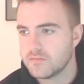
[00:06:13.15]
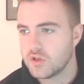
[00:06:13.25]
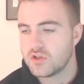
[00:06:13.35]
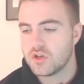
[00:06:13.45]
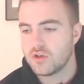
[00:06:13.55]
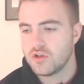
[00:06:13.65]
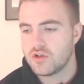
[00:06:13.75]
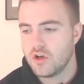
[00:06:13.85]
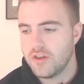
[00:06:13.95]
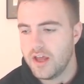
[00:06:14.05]
Good
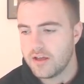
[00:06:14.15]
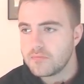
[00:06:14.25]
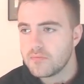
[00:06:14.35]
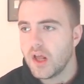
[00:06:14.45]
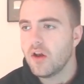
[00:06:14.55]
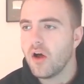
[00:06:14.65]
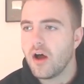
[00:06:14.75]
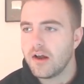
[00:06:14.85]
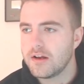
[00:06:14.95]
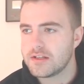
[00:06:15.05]
shot there. A lot of
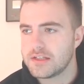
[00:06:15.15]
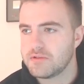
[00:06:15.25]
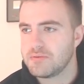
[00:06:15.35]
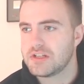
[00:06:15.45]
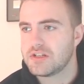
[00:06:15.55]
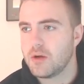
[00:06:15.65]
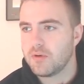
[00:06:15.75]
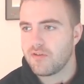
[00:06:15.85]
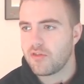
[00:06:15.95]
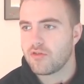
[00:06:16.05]
highlights seem to be starting
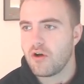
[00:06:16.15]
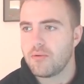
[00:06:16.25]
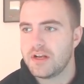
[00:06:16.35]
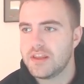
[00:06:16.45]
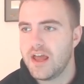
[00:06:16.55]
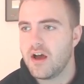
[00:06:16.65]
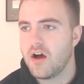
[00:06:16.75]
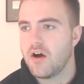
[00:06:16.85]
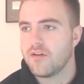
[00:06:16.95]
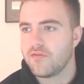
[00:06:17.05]
with a throw-in in their
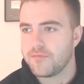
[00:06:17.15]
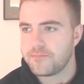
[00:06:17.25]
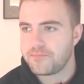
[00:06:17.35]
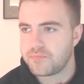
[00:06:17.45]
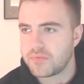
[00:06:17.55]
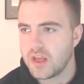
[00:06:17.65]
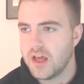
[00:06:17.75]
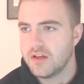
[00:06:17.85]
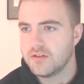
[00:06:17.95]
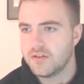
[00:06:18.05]
half.
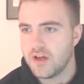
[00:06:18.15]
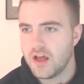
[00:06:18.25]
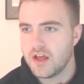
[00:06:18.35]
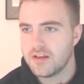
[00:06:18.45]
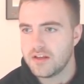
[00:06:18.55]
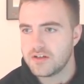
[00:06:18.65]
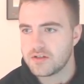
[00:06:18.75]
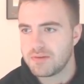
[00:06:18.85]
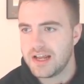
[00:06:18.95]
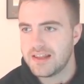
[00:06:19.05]
And then they just
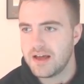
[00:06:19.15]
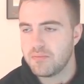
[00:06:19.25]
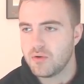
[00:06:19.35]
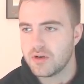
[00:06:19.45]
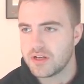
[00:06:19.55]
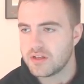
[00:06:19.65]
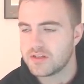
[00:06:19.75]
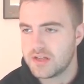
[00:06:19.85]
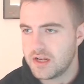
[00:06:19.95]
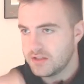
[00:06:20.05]
play that ball and it
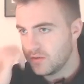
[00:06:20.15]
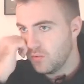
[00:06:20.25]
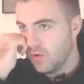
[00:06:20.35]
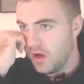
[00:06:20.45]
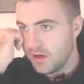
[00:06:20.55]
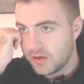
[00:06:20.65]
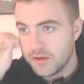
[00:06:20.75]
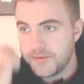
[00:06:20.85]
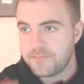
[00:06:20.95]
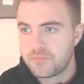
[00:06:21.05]
tends to work.
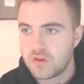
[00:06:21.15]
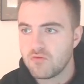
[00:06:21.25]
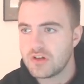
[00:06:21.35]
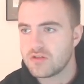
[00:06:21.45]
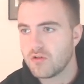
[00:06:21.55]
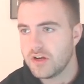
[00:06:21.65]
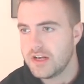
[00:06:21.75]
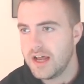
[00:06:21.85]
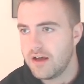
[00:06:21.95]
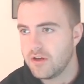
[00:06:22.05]
Ritter on it
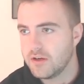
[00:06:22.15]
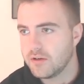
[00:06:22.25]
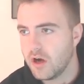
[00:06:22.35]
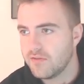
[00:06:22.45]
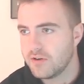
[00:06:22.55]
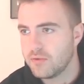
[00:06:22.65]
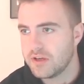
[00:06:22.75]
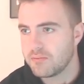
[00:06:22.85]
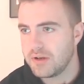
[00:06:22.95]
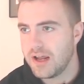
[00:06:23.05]
now though. Hopefully we
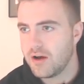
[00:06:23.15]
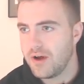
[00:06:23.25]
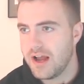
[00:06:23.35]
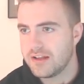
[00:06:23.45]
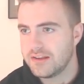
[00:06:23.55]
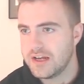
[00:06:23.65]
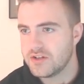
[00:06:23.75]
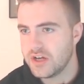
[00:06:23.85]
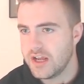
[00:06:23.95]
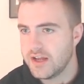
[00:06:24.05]
can play our way out of
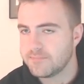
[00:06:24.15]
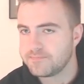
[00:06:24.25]
danger here.